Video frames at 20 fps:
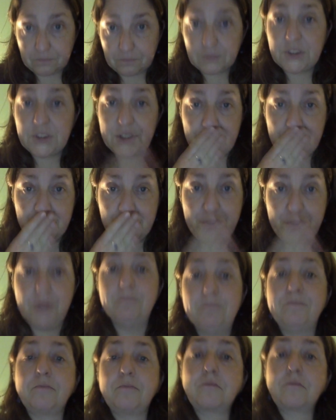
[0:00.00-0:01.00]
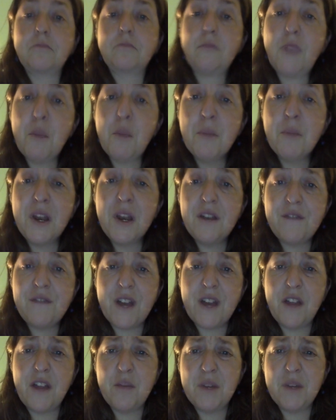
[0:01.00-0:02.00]
excuse me, but have
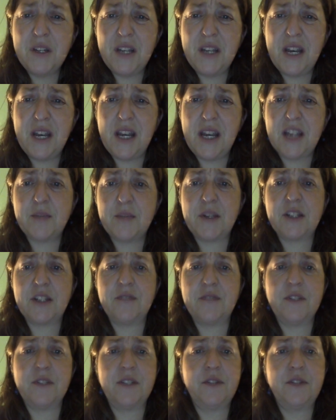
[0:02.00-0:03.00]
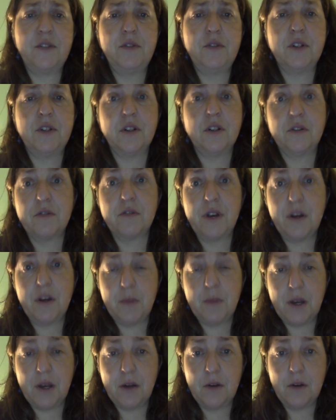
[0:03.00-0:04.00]
found the mundane aspects of life too dull to write
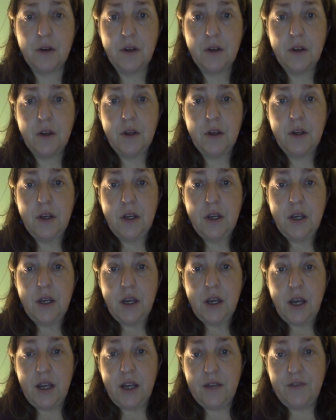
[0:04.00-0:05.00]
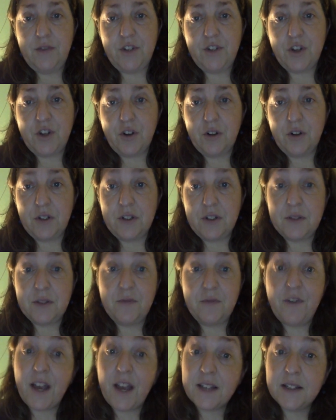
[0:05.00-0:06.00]
about. I have journaled in
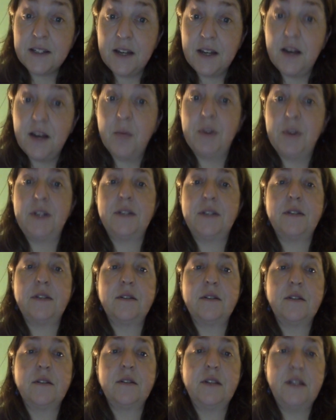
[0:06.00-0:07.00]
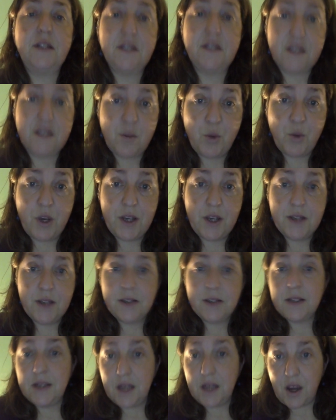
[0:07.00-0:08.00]
some fascinating places, in subways,
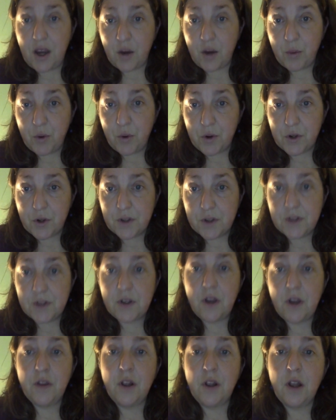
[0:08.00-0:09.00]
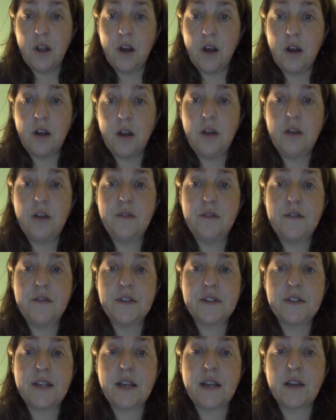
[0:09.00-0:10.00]
in airports, on the lawn of the
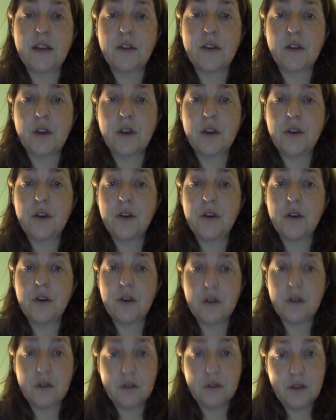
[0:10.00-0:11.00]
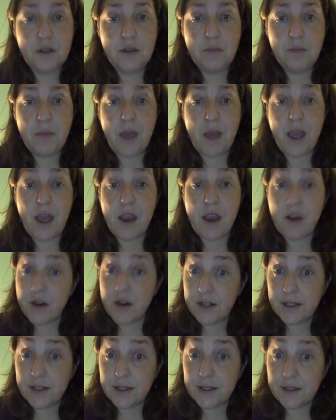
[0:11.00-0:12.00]
Sacré-Cœur in
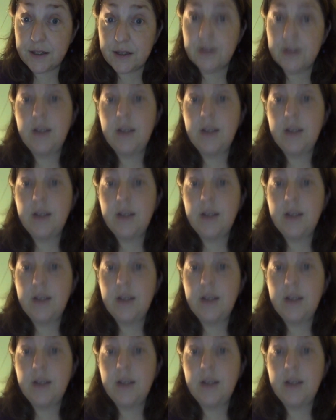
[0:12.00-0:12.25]
Paris,